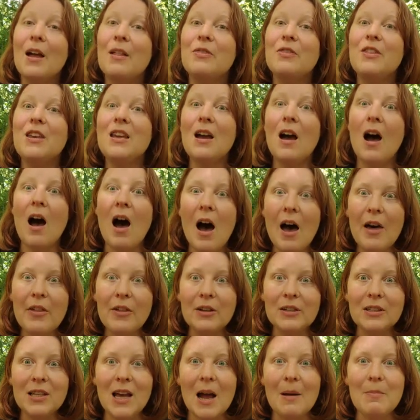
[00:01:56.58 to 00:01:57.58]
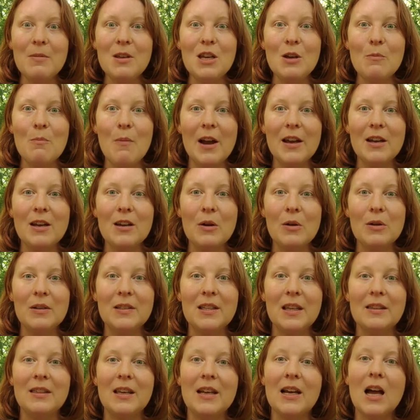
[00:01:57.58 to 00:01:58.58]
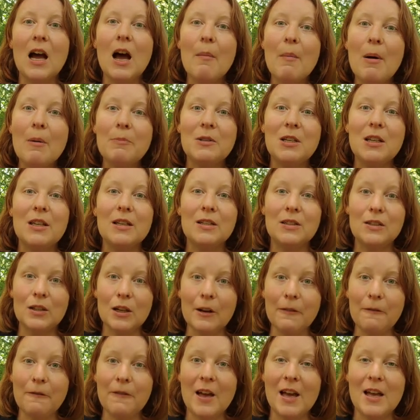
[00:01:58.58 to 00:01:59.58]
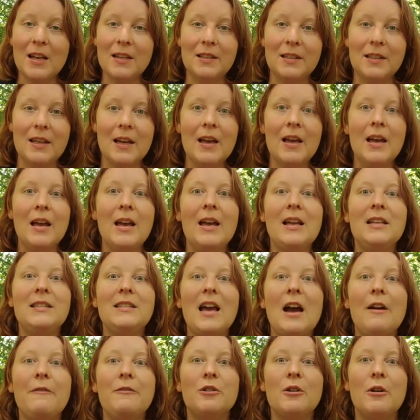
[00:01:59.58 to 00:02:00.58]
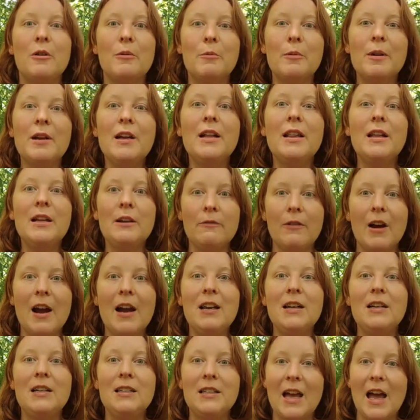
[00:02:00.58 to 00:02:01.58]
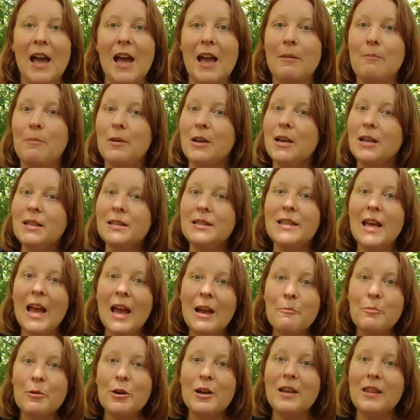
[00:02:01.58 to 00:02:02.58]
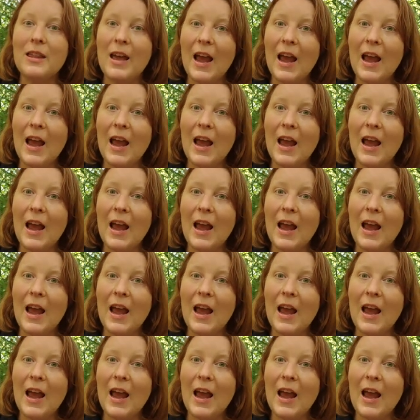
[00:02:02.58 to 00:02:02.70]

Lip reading: The other time that you might notice that they come up to the surface is after a really rainy day, because they breathe